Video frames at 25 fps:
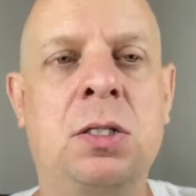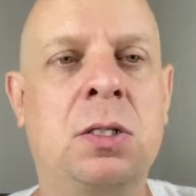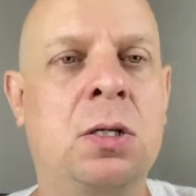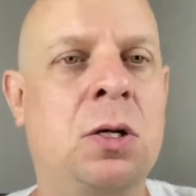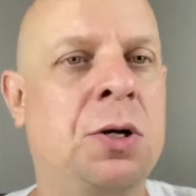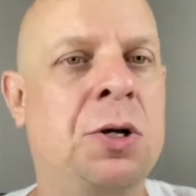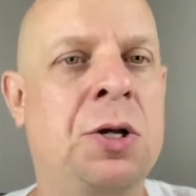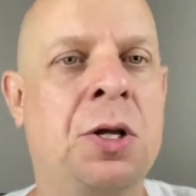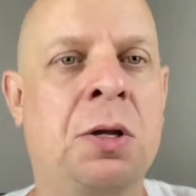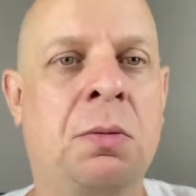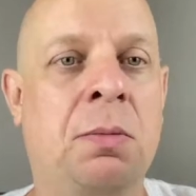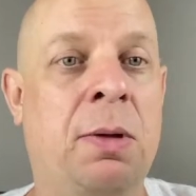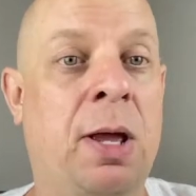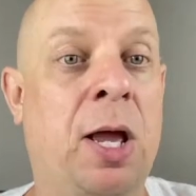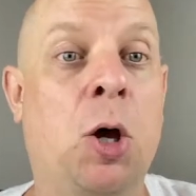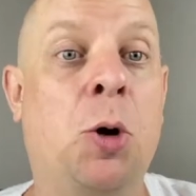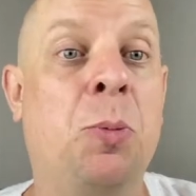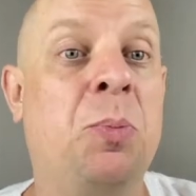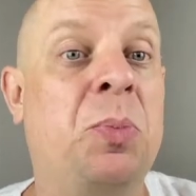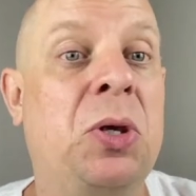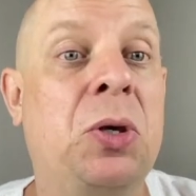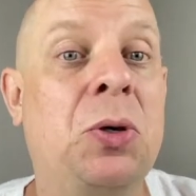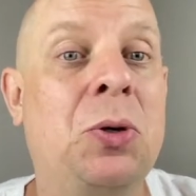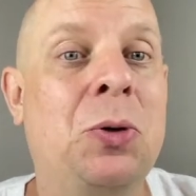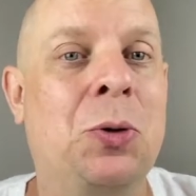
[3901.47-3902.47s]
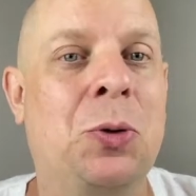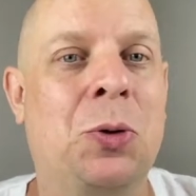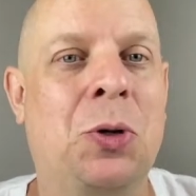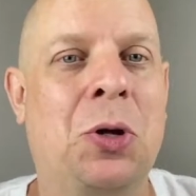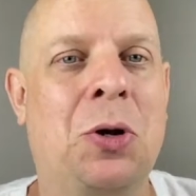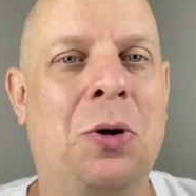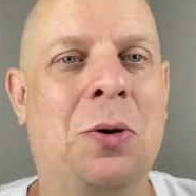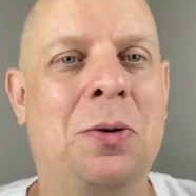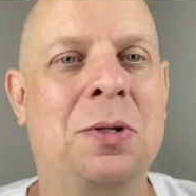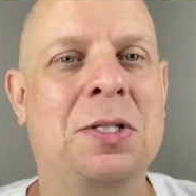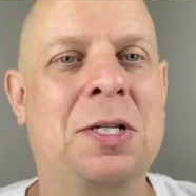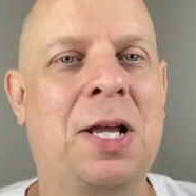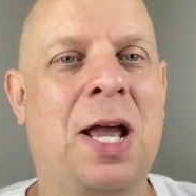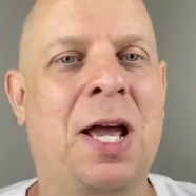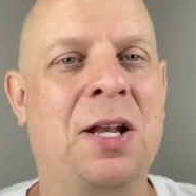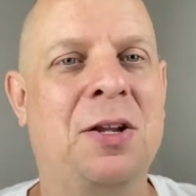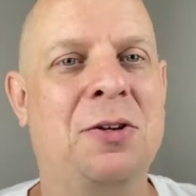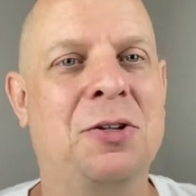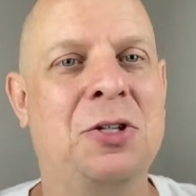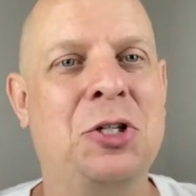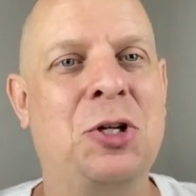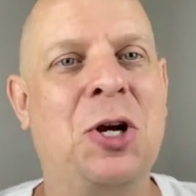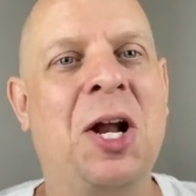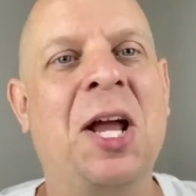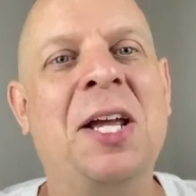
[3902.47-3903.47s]
going to help you. You know, it's kind of
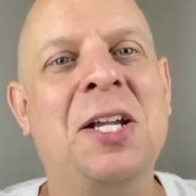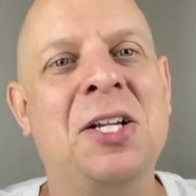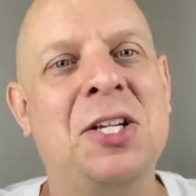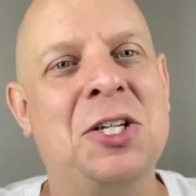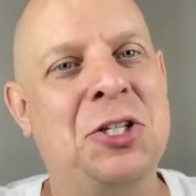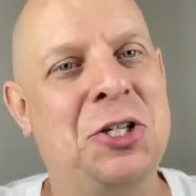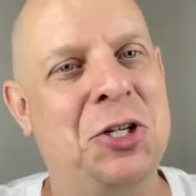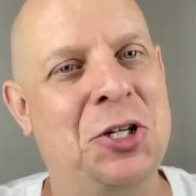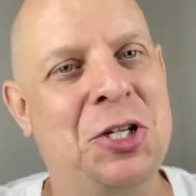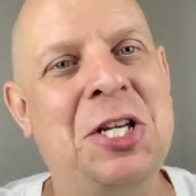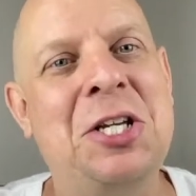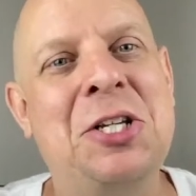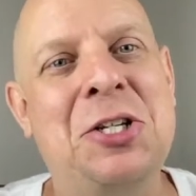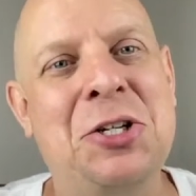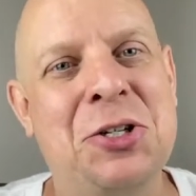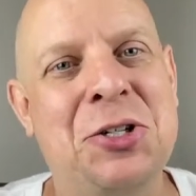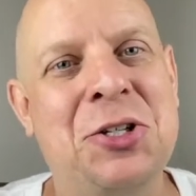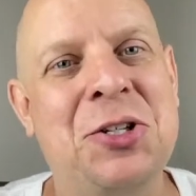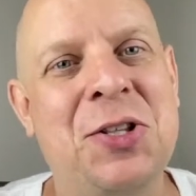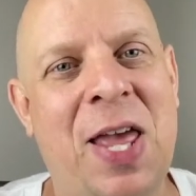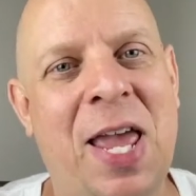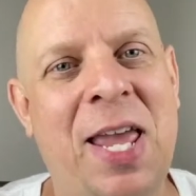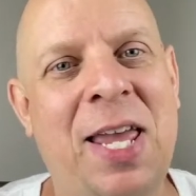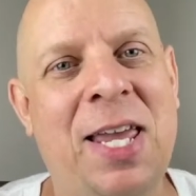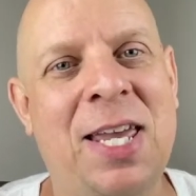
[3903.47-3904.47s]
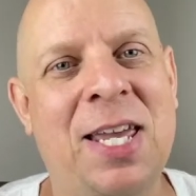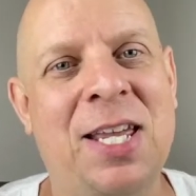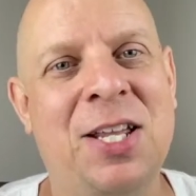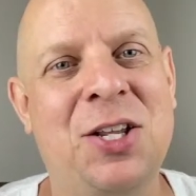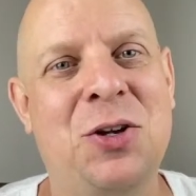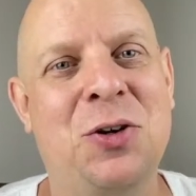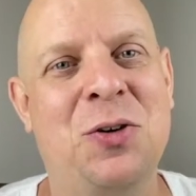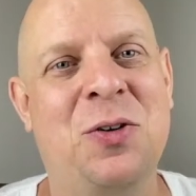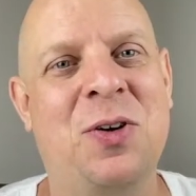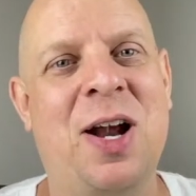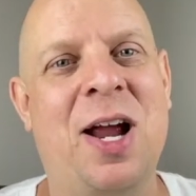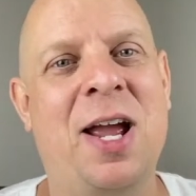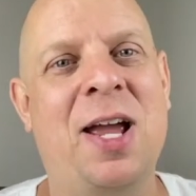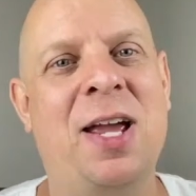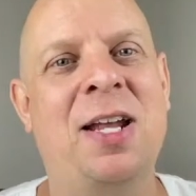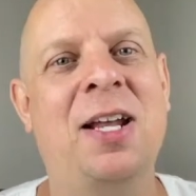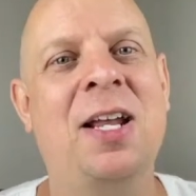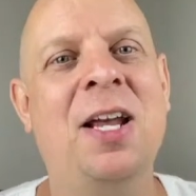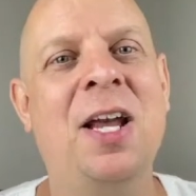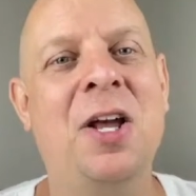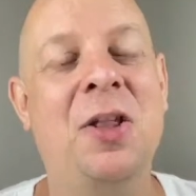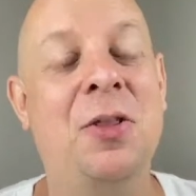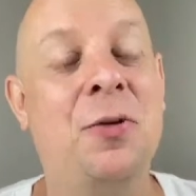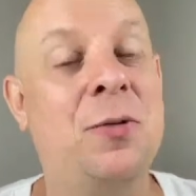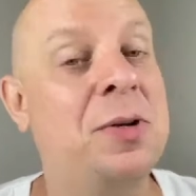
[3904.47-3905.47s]
strange that your teacher's thanking you, right?
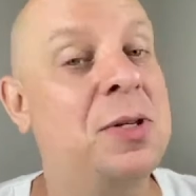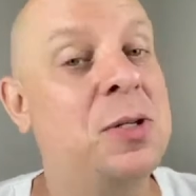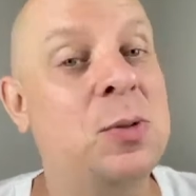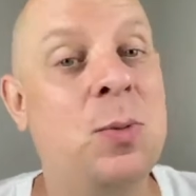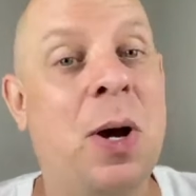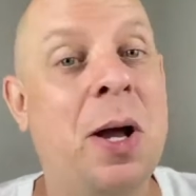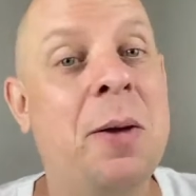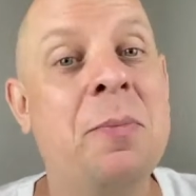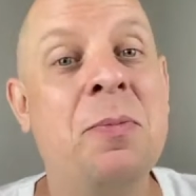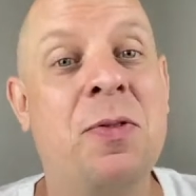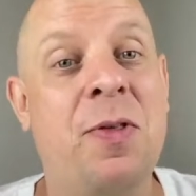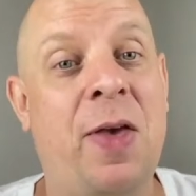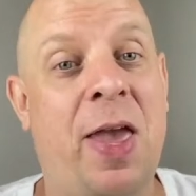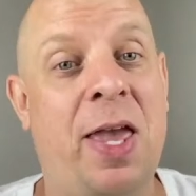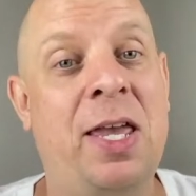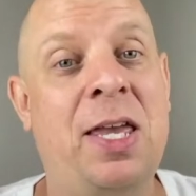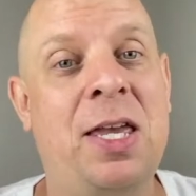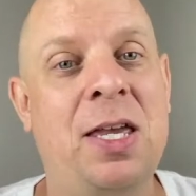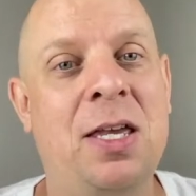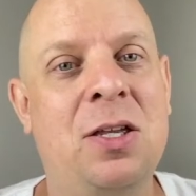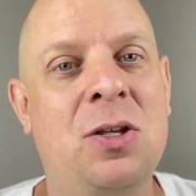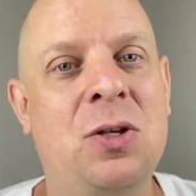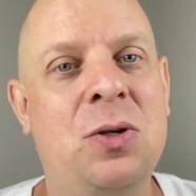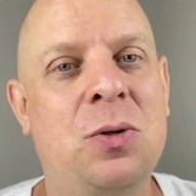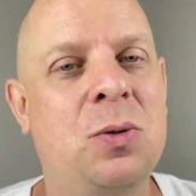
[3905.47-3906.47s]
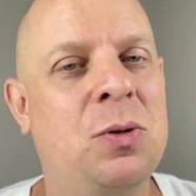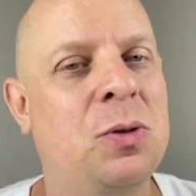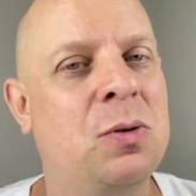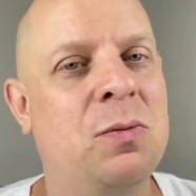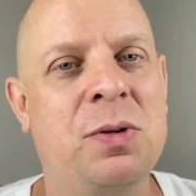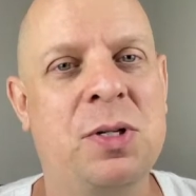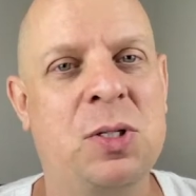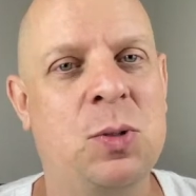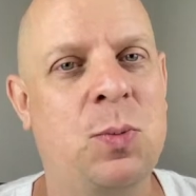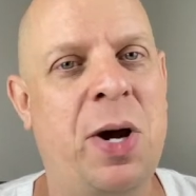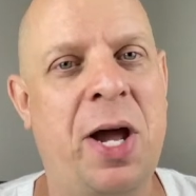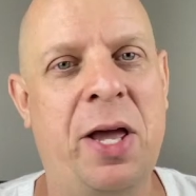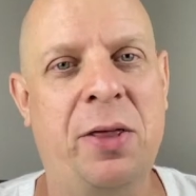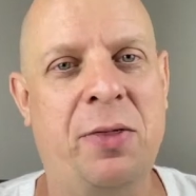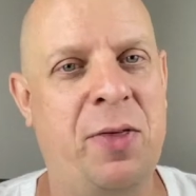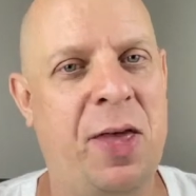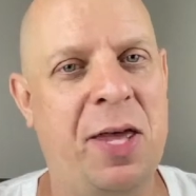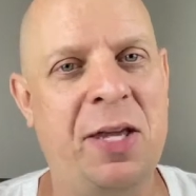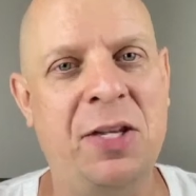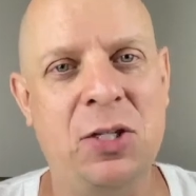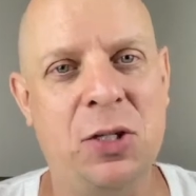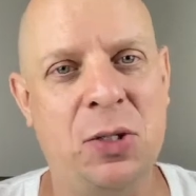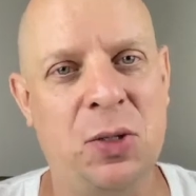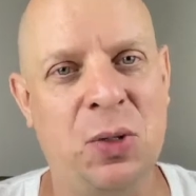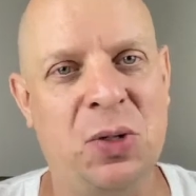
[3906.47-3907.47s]
The reason why I'm thanking you and the reason why I thank
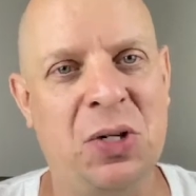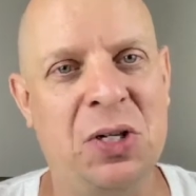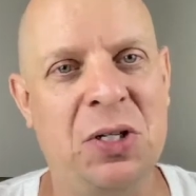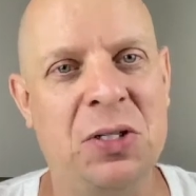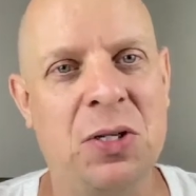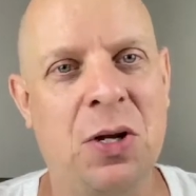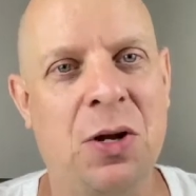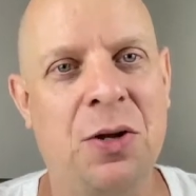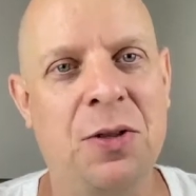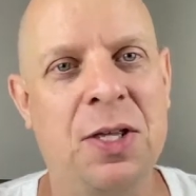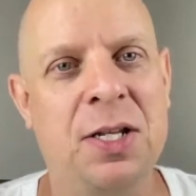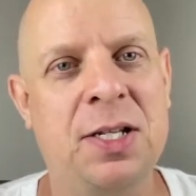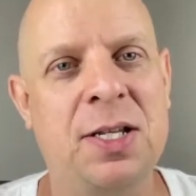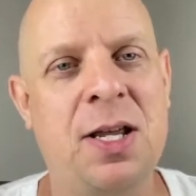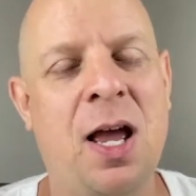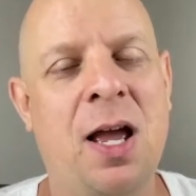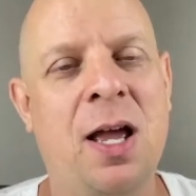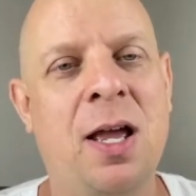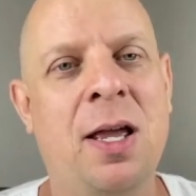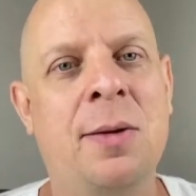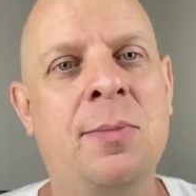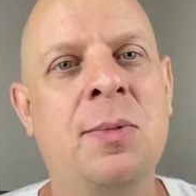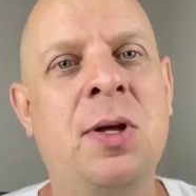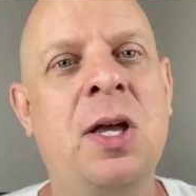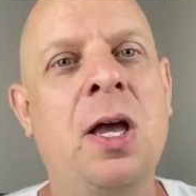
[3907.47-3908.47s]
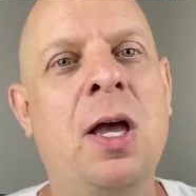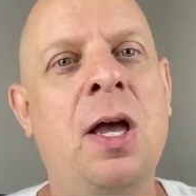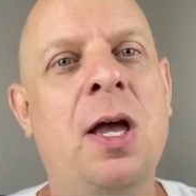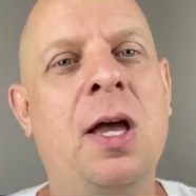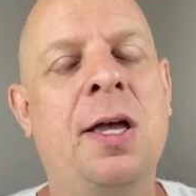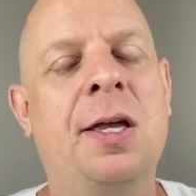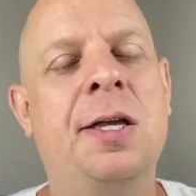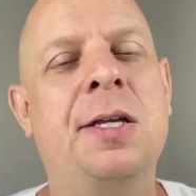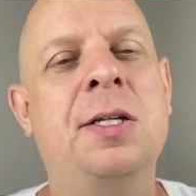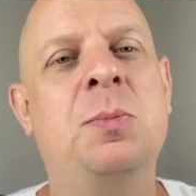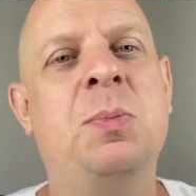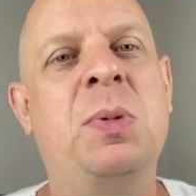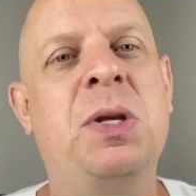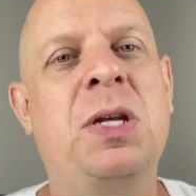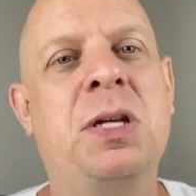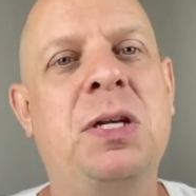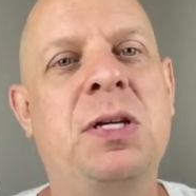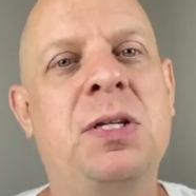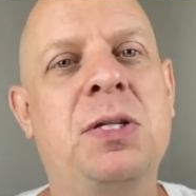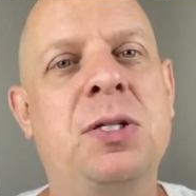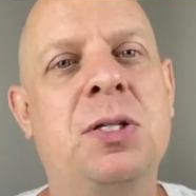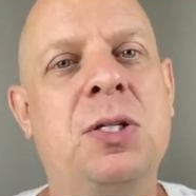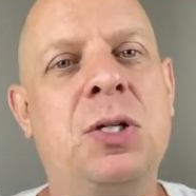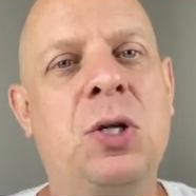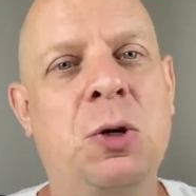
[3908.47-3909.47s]
students all the time is
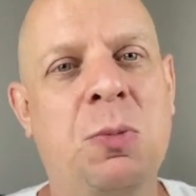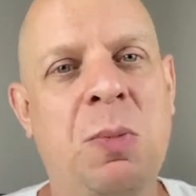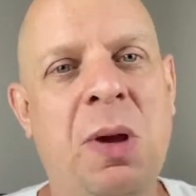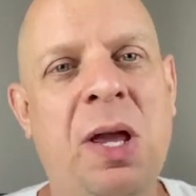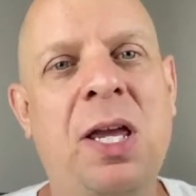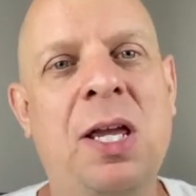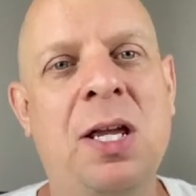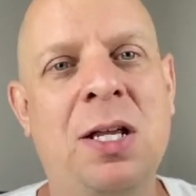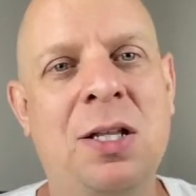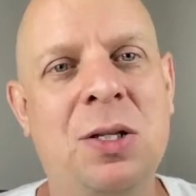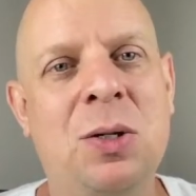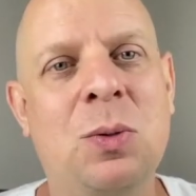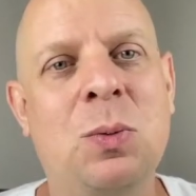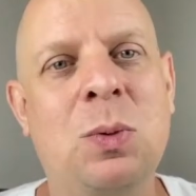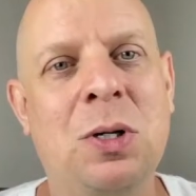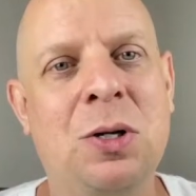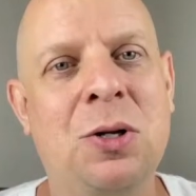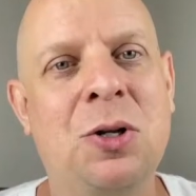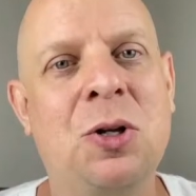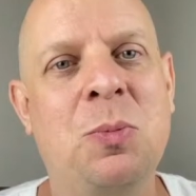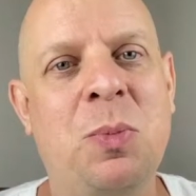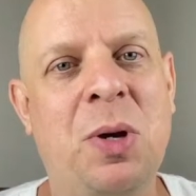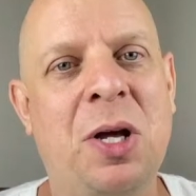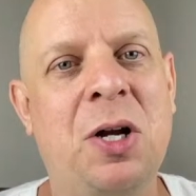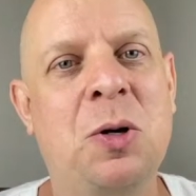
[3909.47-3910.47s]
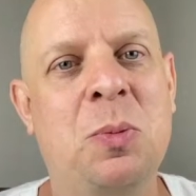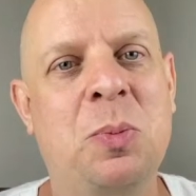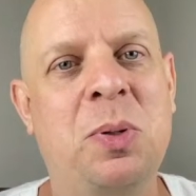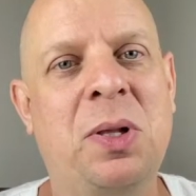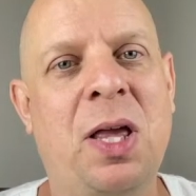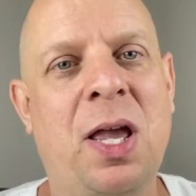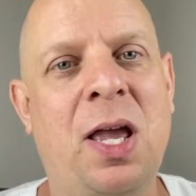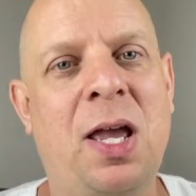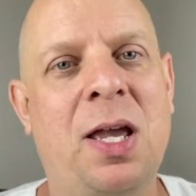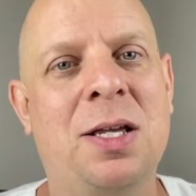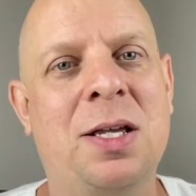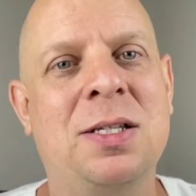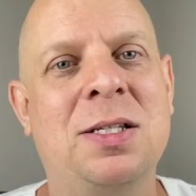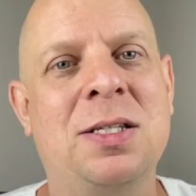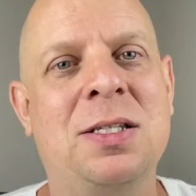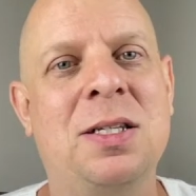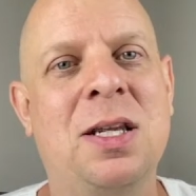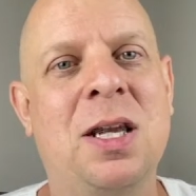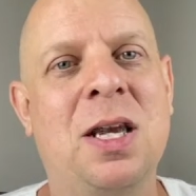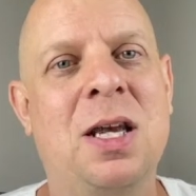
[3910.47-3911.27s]
because you're making the world a better place.